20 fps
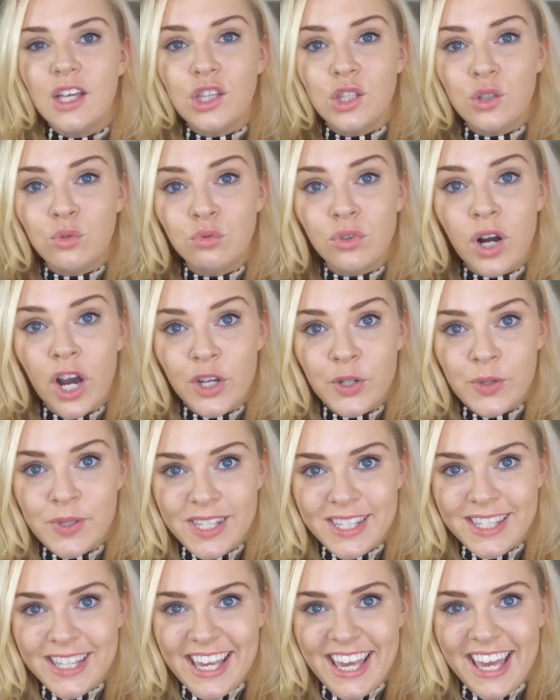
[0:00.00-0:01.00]
The rose
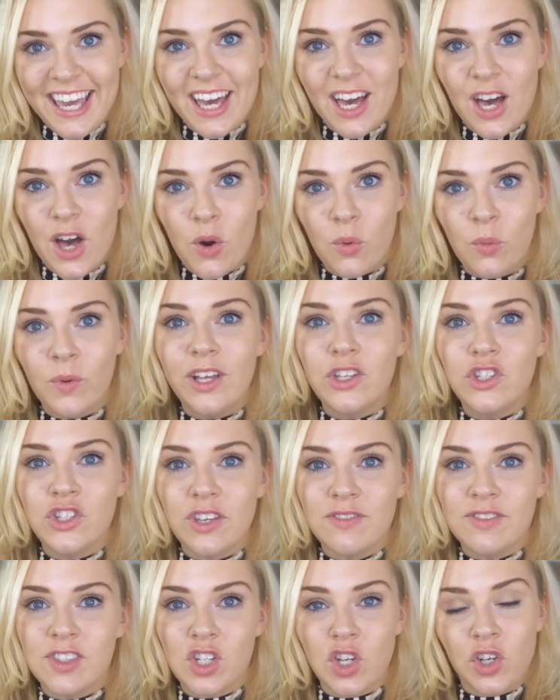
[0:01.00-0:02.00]
is here, which
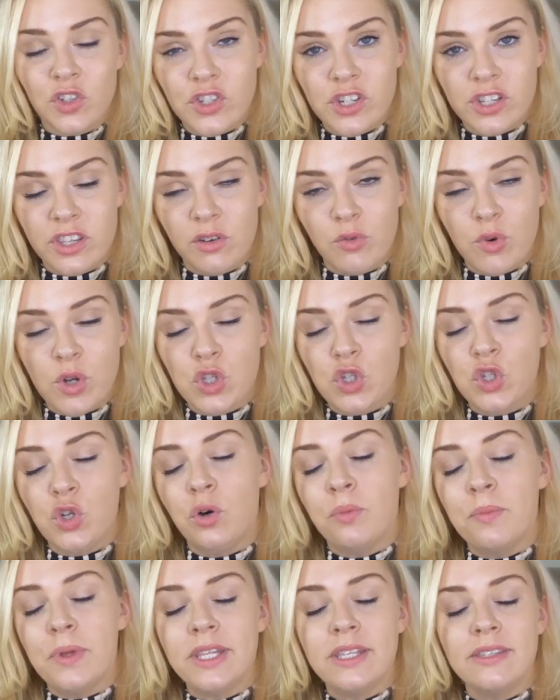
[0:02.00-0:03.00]
gives a nod to the
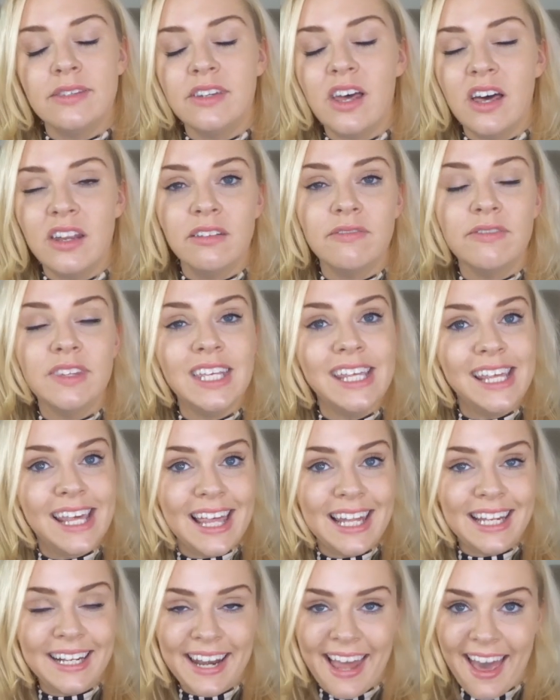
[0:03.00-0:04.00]
original, but there's none of the
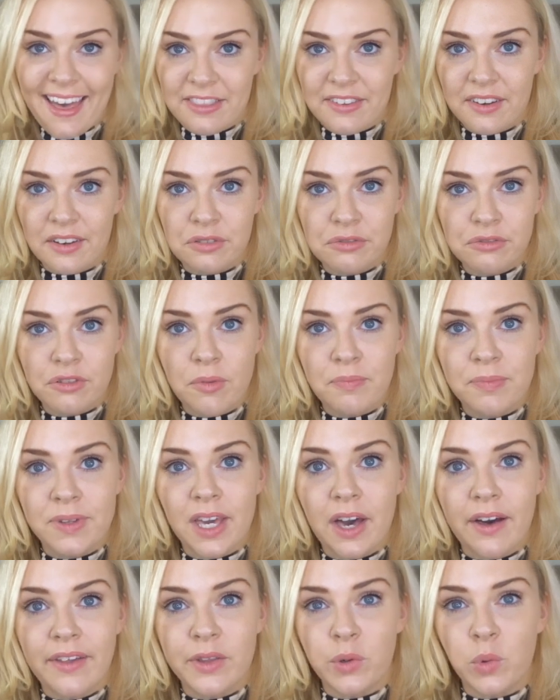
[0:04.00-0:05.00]
leather from
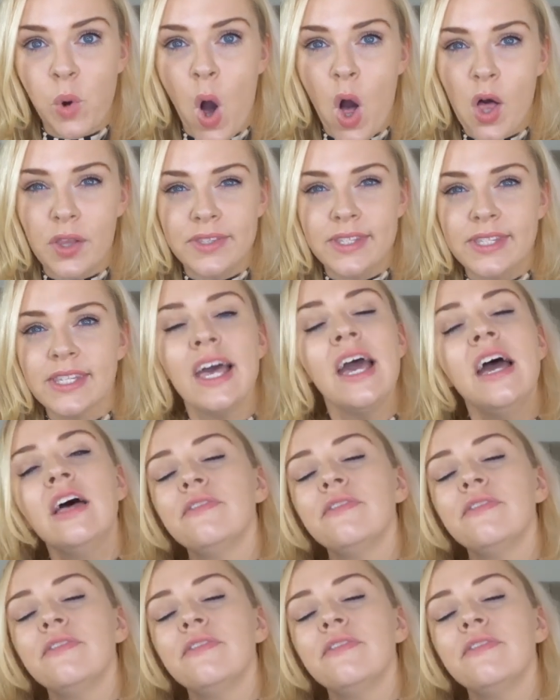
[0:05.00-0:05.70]
the other ones.